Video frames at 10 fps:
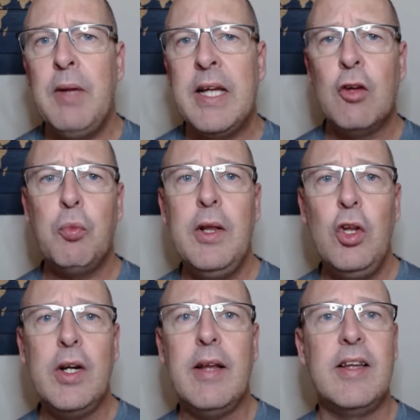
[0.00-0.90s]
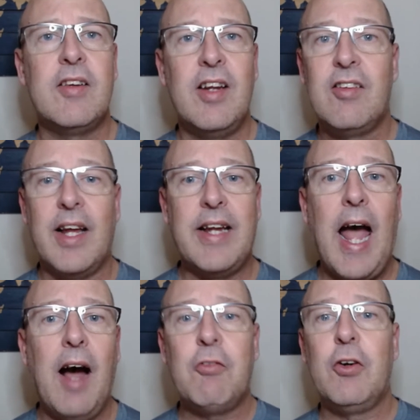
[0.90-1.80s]
because we look at this and it's like
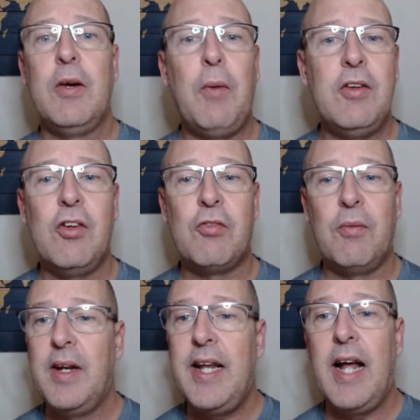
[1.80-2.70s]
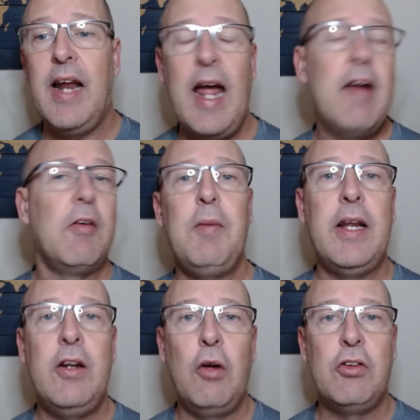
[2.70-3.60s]
after he raises from the dead,
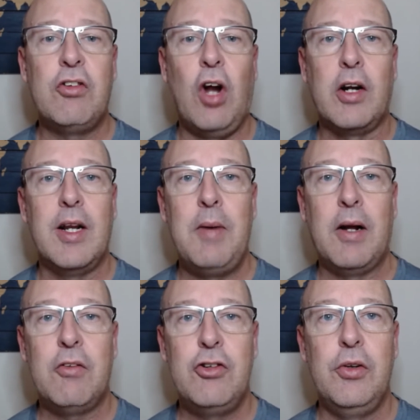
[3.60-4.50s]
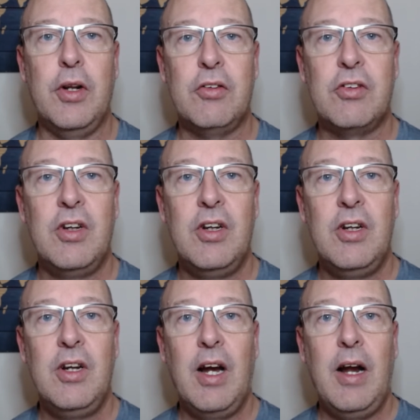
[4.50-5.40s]
everybody knows he's talking about Judas.
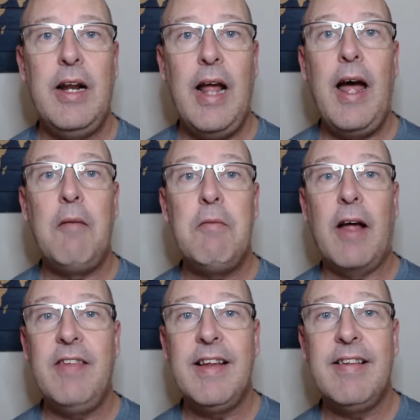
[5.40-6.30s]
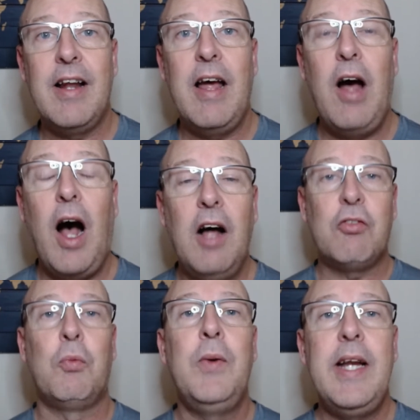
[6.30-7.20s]
And, and I, I think that
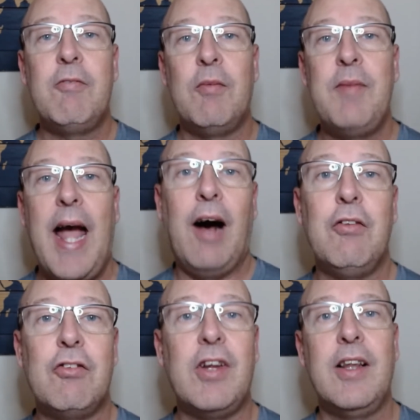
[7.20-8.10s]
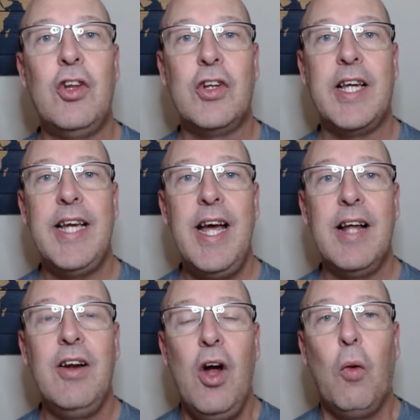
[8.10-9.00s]
us reading from the outside looking
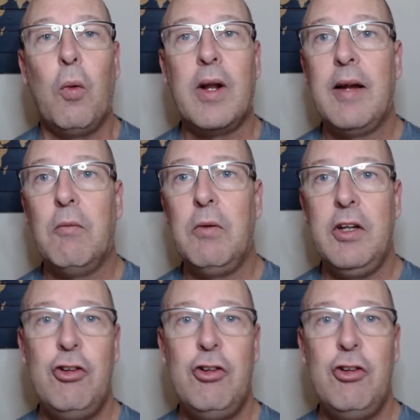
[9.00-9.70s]
in, we're like, well,